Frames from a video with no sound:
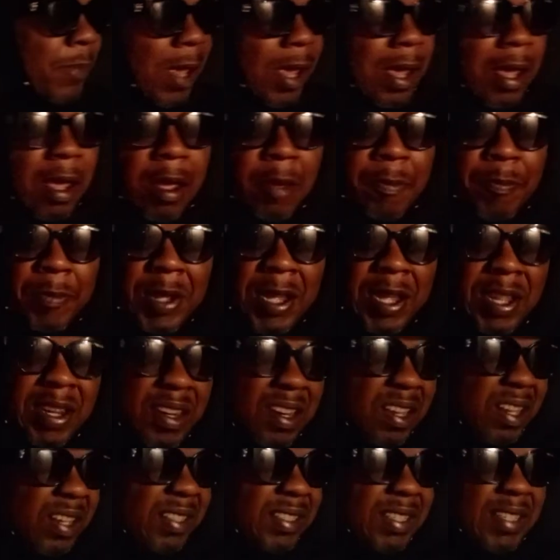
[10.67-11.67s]
mad,
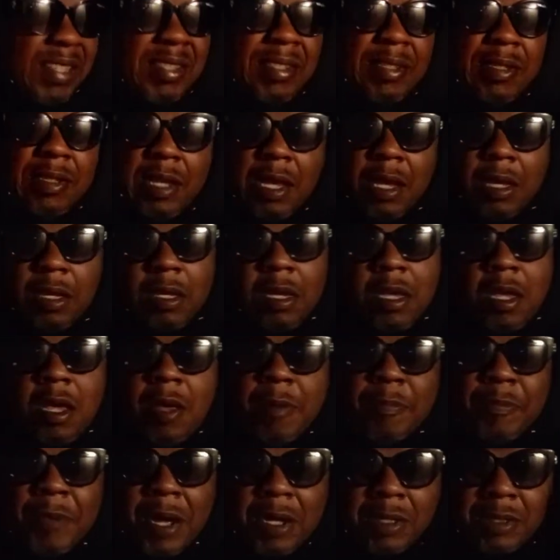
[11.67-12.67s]
man. Niggas is sick
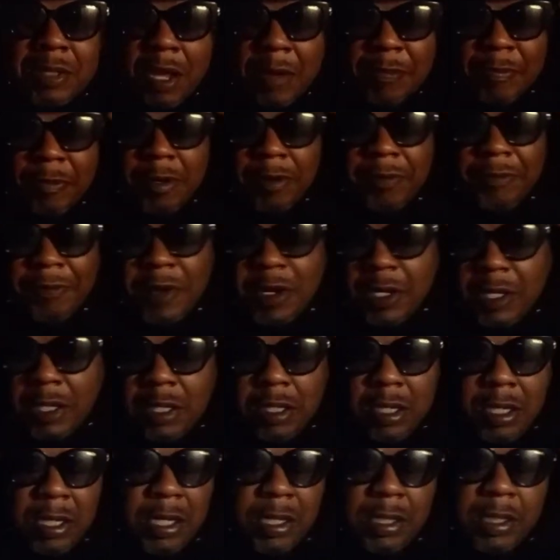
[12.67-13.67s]
about that
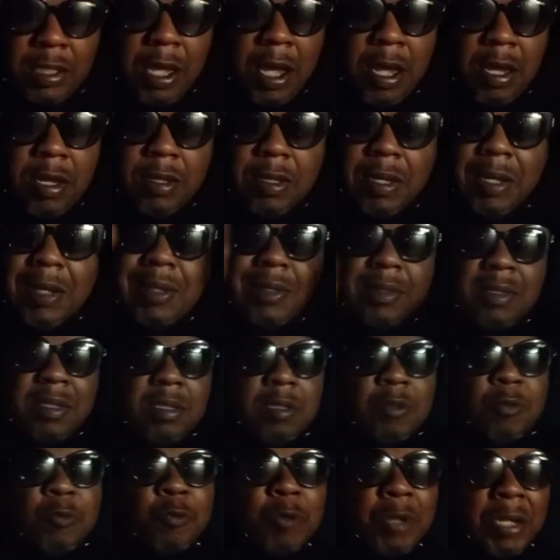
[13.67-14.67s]
motherfucking 100K. Niggas
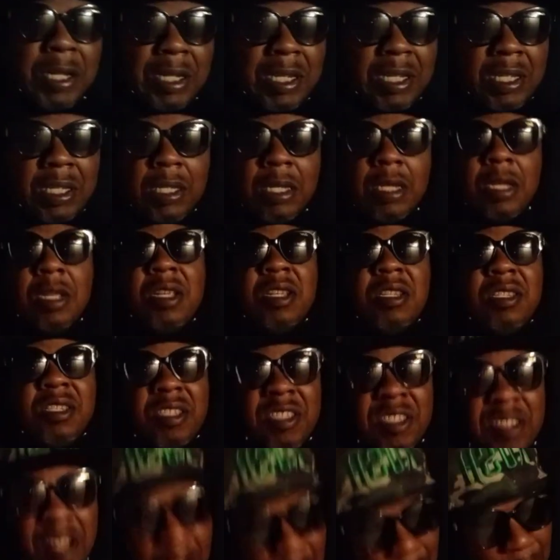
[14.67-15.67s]
is really
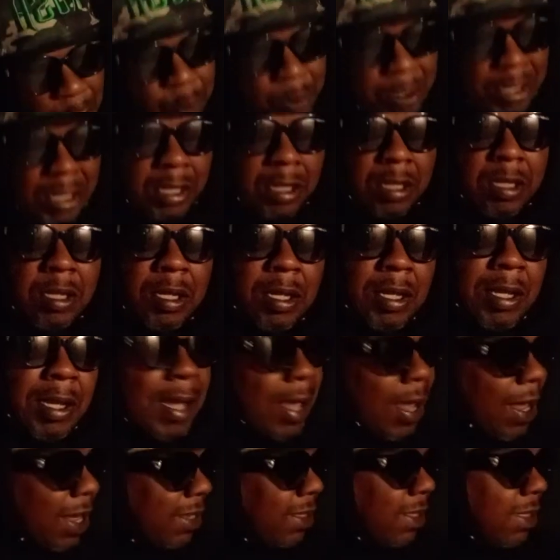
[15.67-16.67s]
salty,
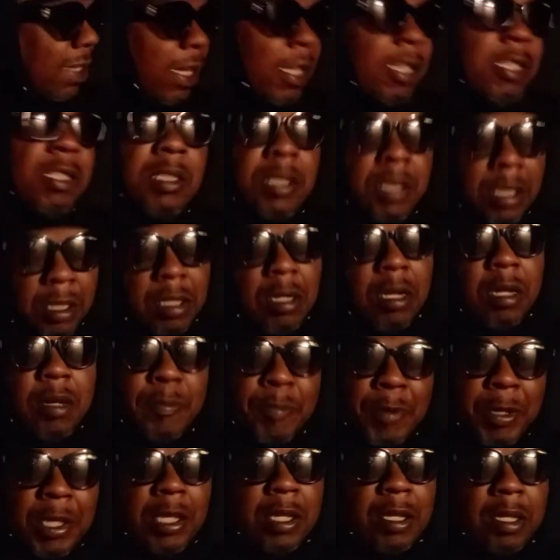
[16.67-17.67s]
as they
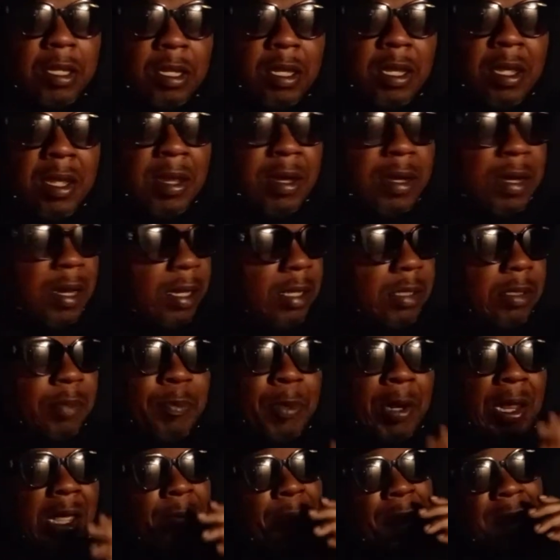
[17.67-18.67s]
should be.
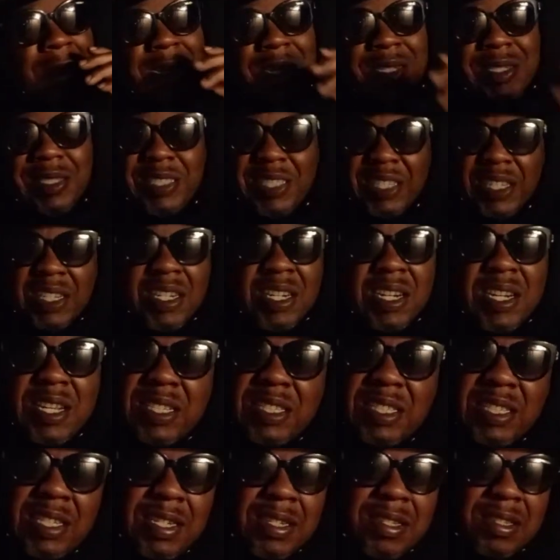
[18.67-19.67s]
Niggas blaming the
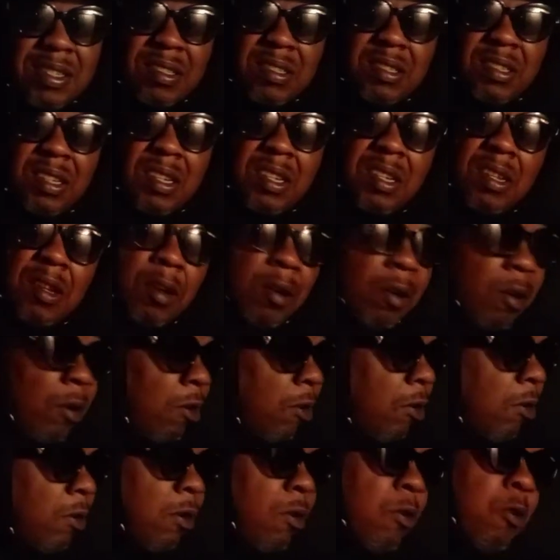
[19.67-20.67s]
judges
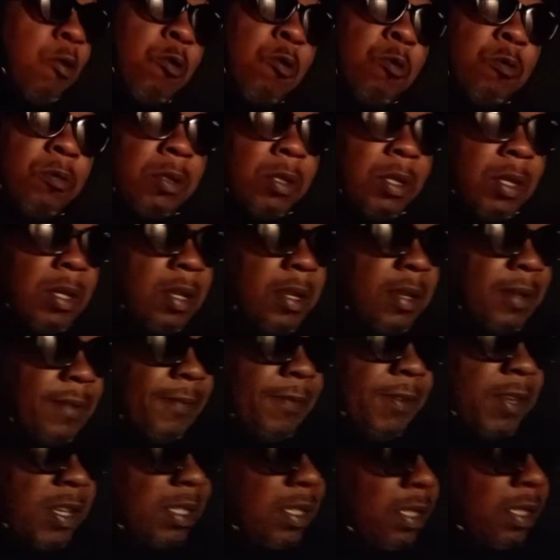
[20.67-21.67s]
all on
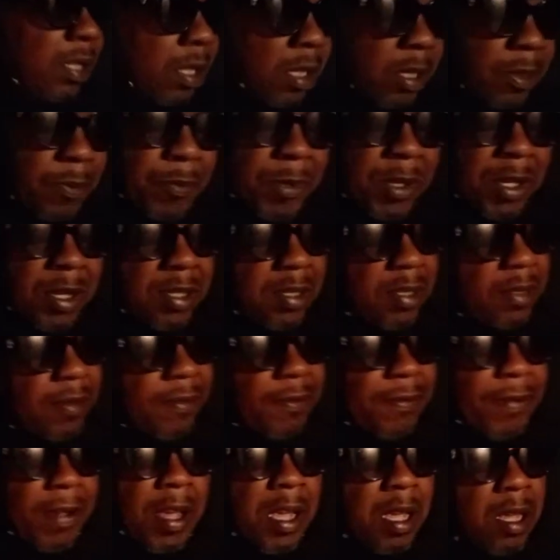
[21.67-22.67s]
15 minutes of
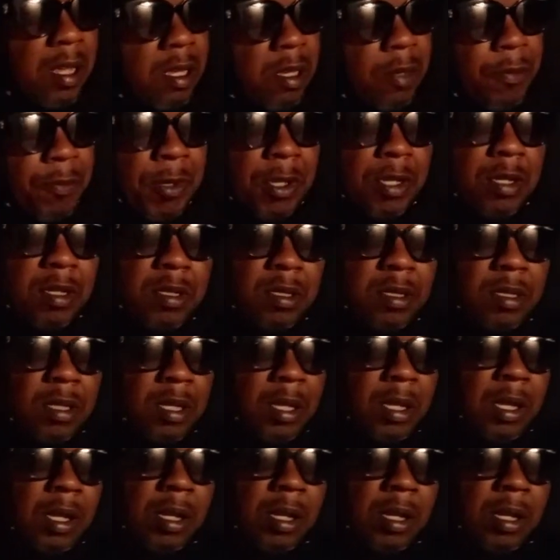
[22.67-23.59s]
fame and